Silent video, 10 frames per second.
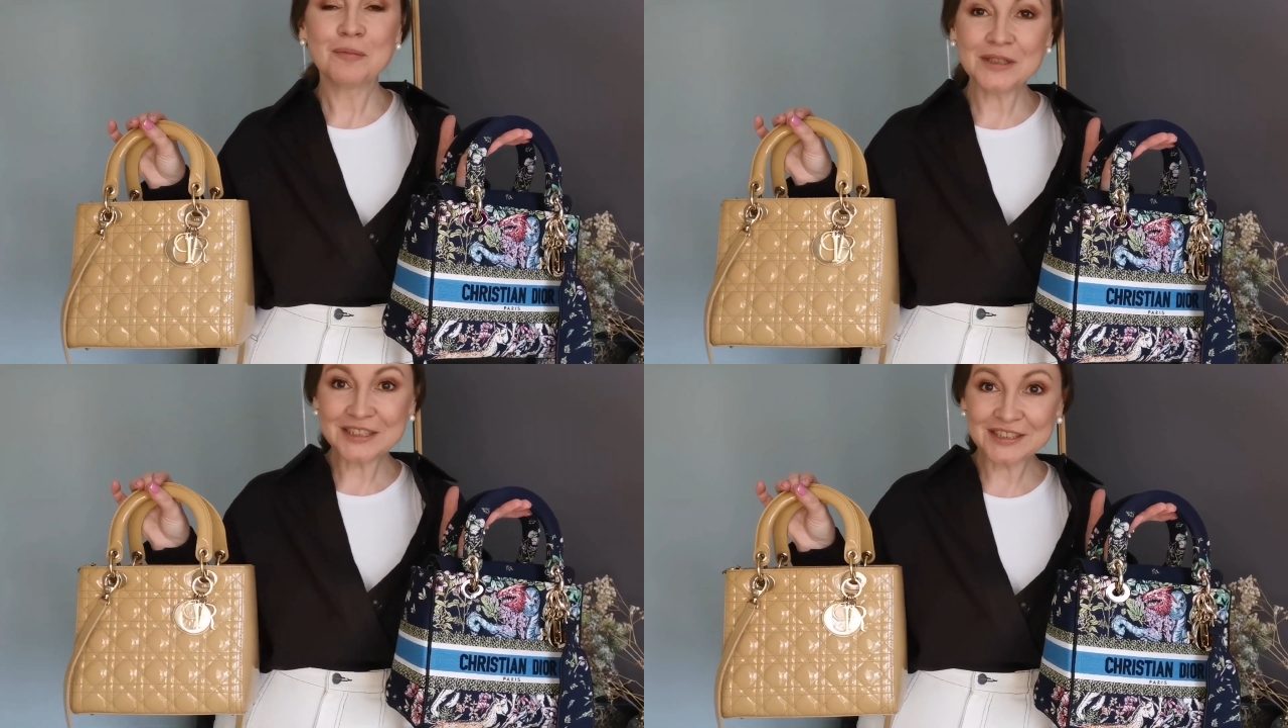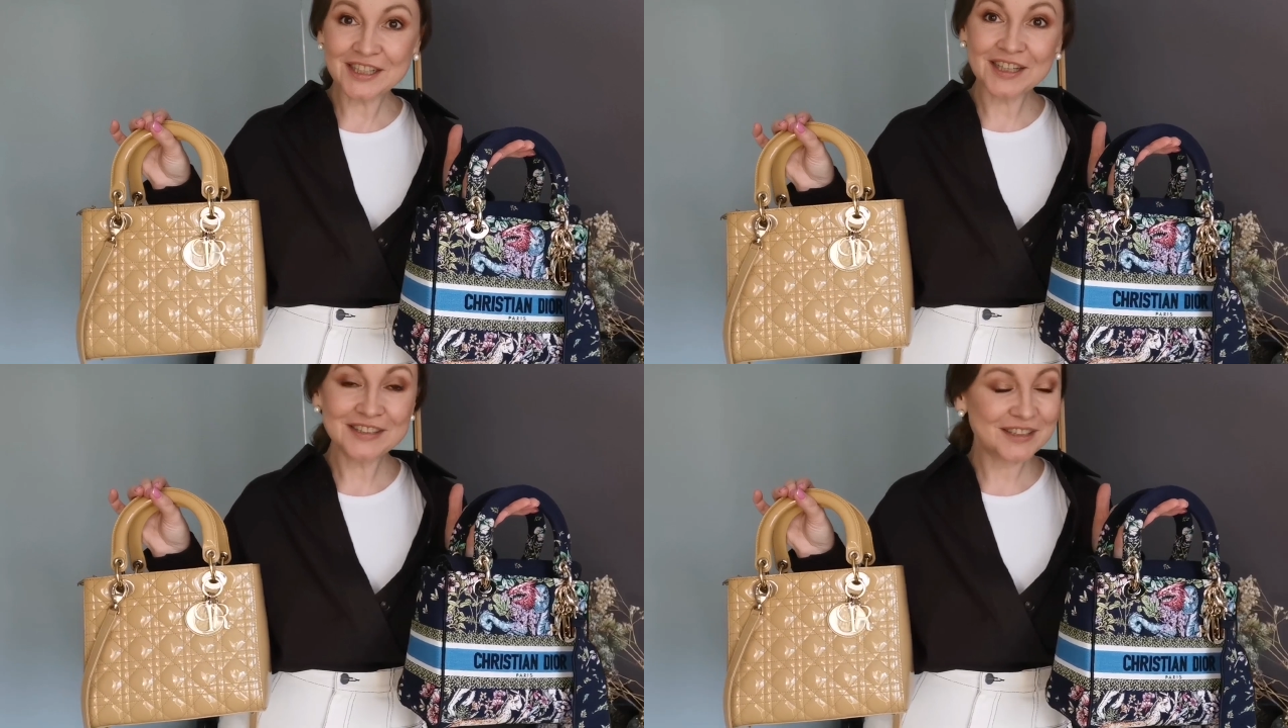
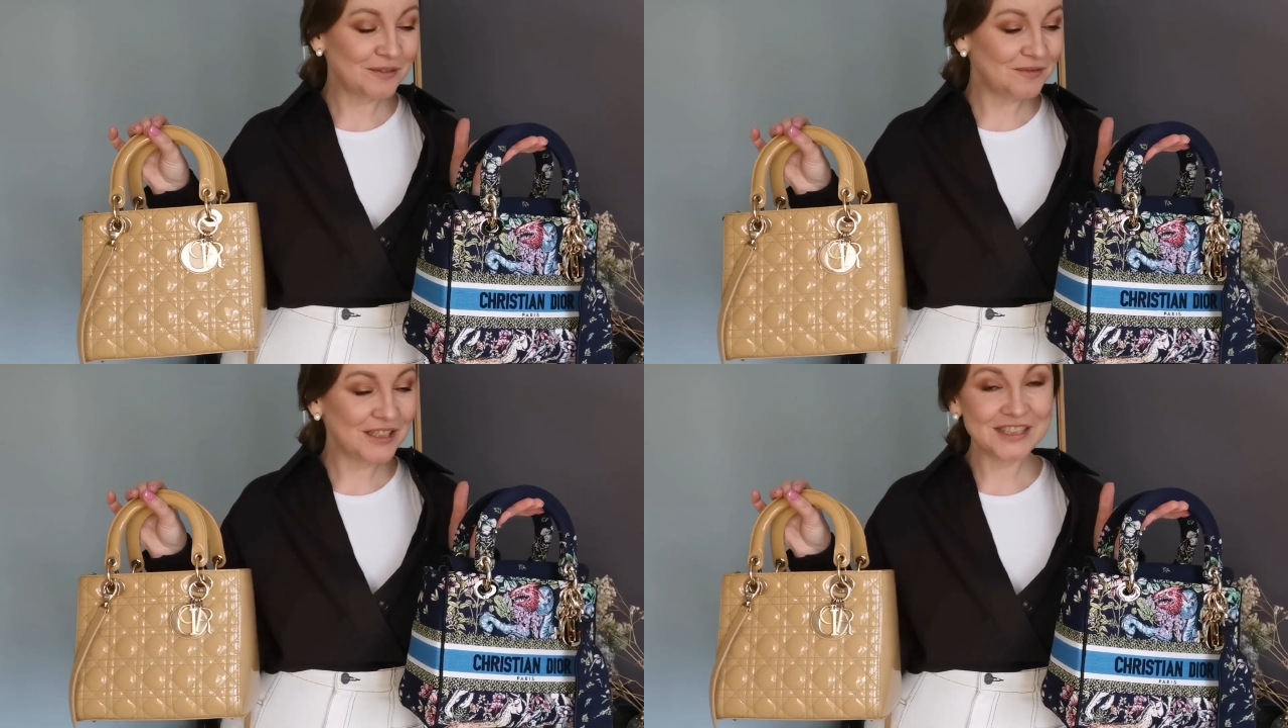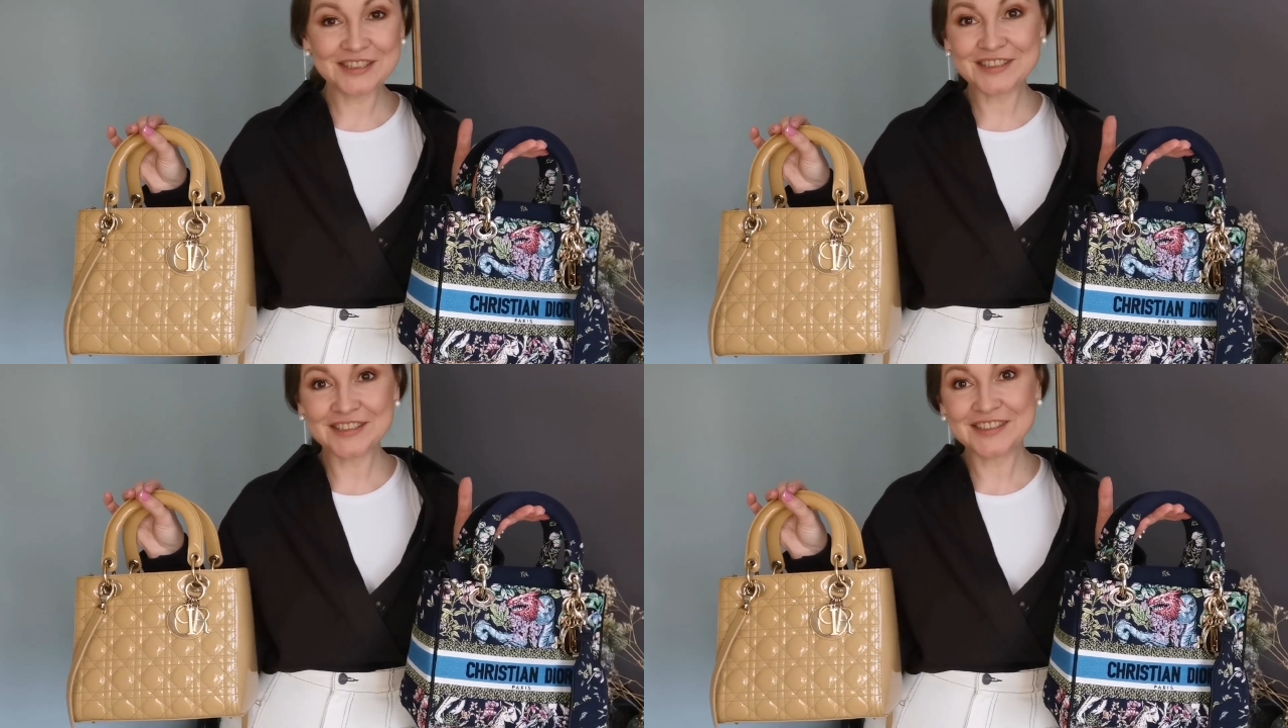Please write, I'm
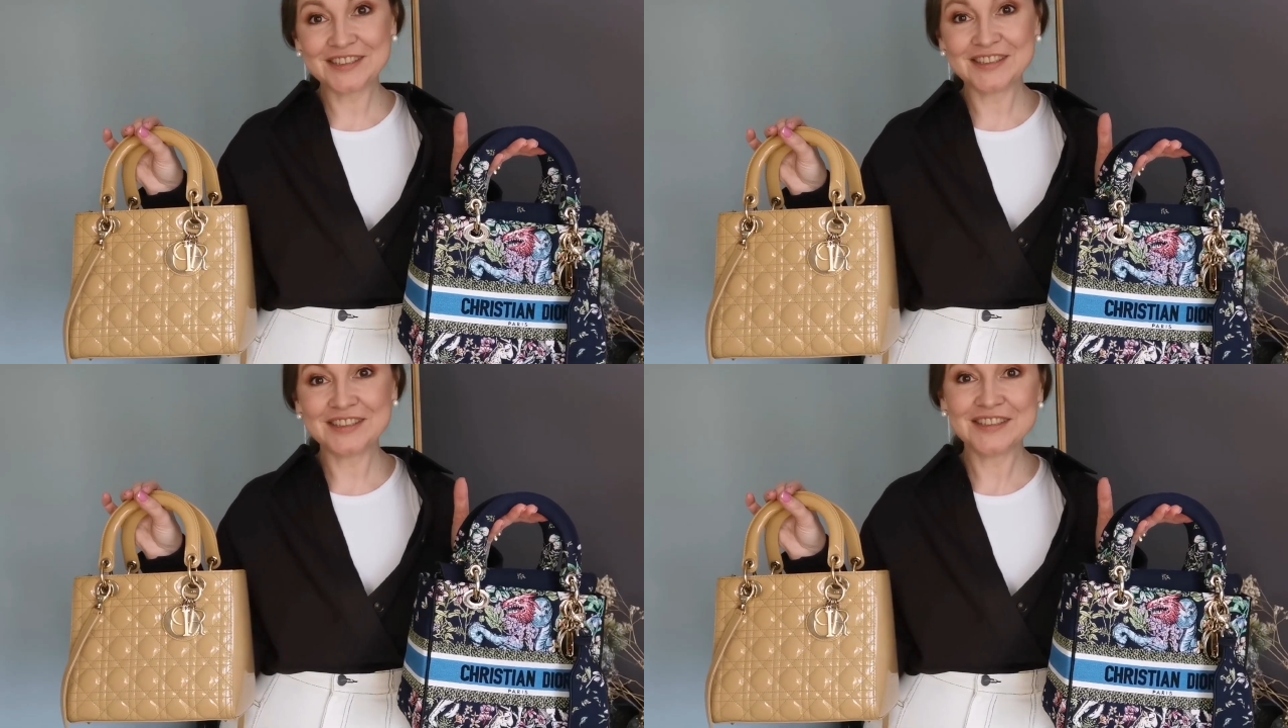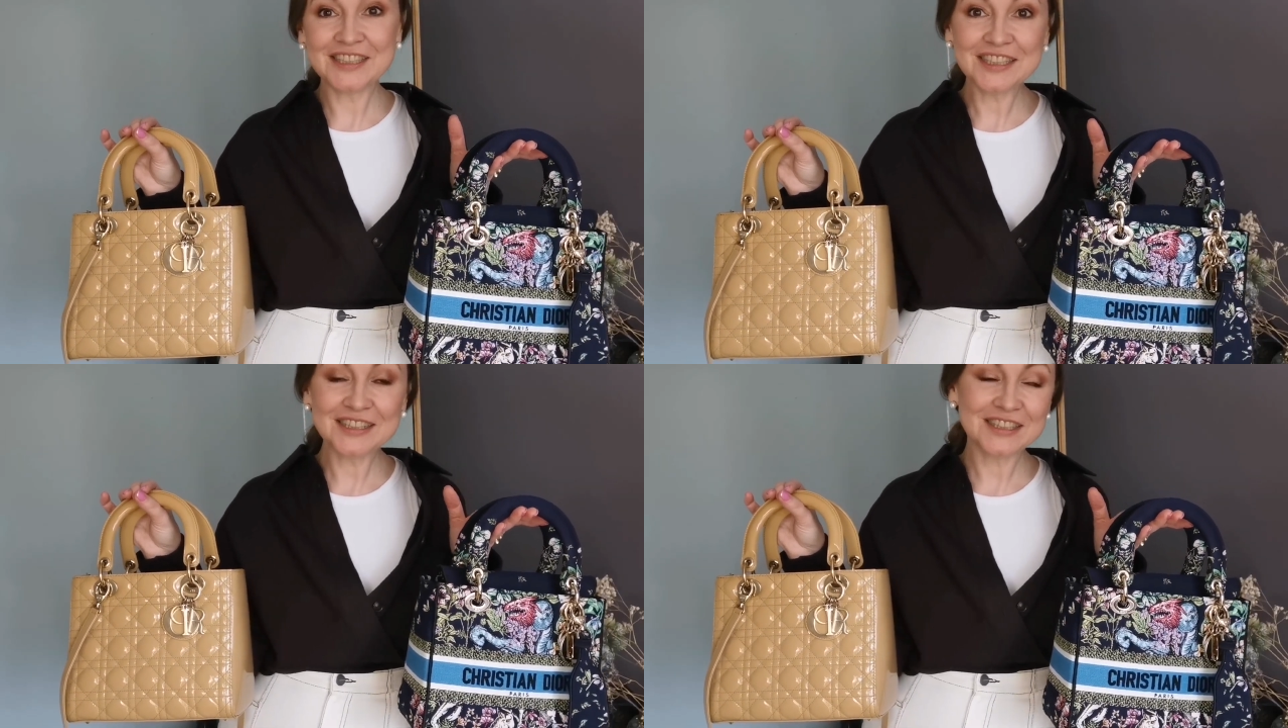very interested in
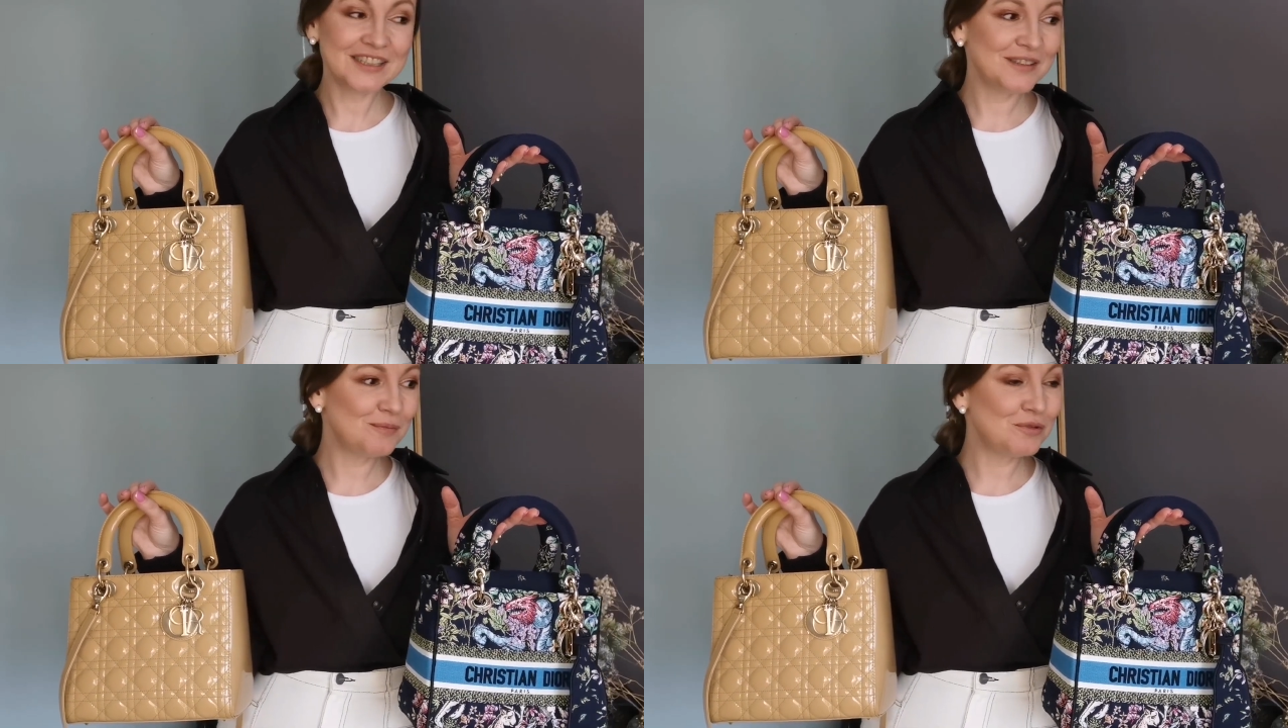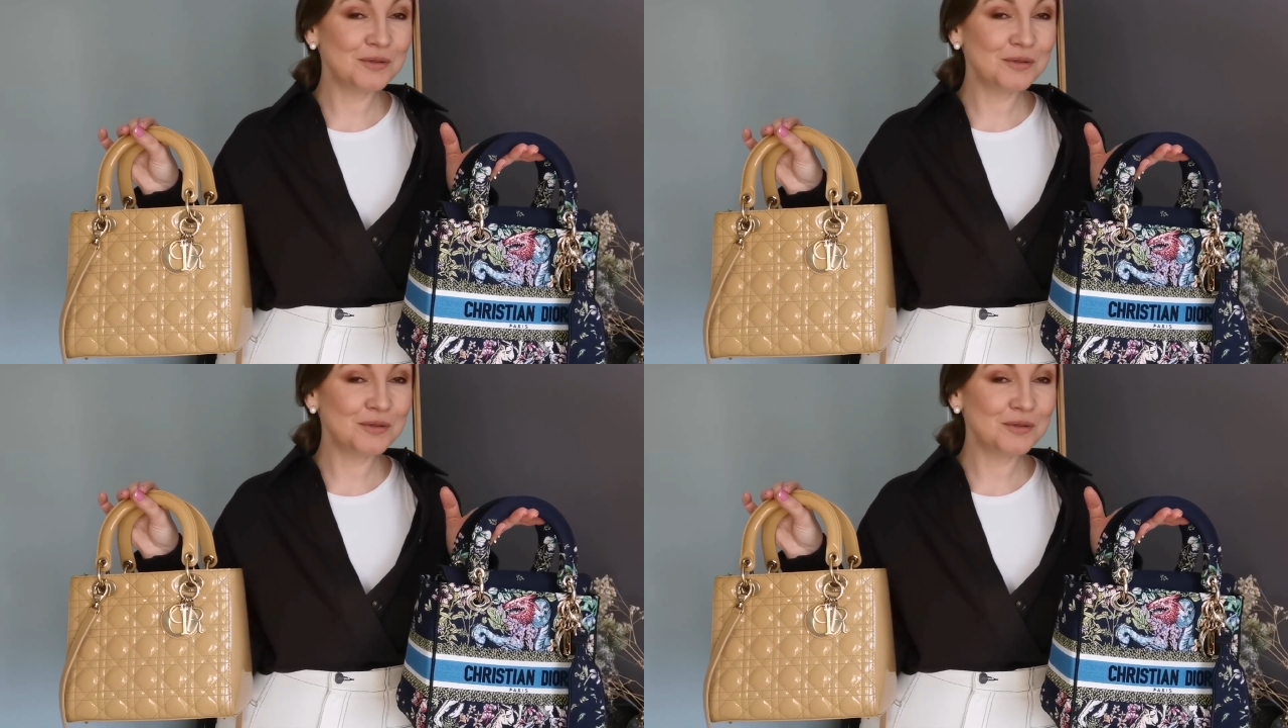that.